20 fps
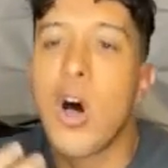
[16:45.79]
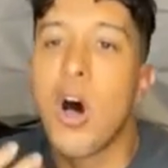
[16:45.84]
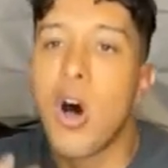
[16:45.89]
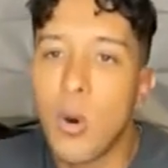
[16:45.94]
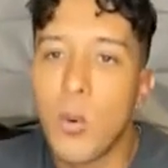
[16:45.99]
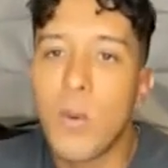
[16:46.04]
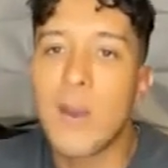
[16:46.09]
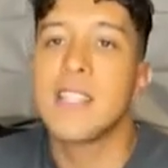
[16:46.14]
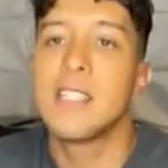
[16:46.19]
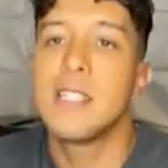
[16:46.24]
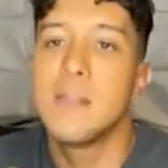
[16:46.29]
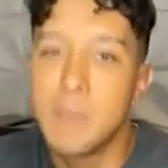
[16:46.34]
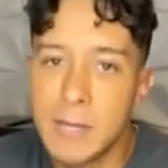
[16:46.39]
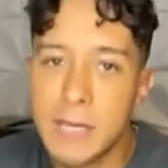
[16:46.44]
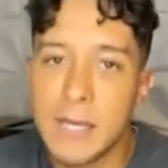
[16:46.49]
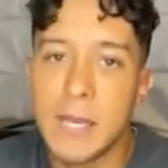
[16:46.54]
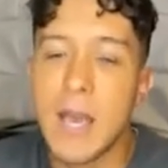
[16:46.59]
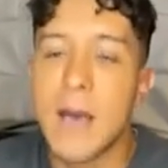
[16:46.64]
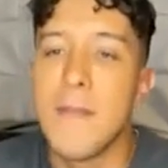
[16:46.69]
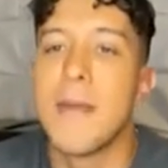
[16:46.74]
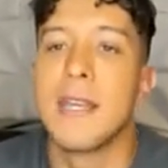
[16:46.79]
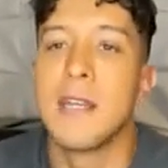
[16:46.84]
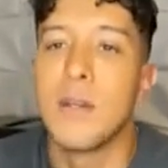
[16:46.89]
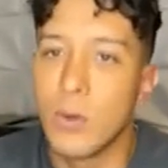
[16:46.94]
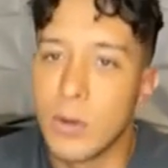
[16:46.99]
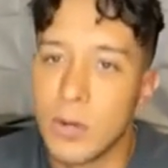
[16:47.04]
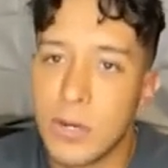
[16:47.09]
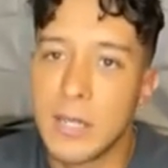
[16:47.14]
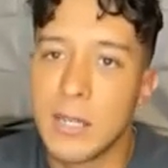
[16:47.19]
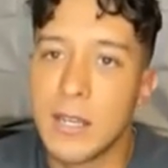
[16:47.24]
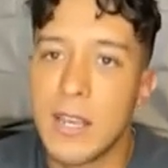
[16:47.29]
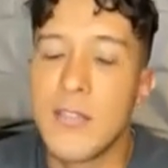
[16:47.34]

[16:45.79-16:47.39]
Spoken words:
always be a minority,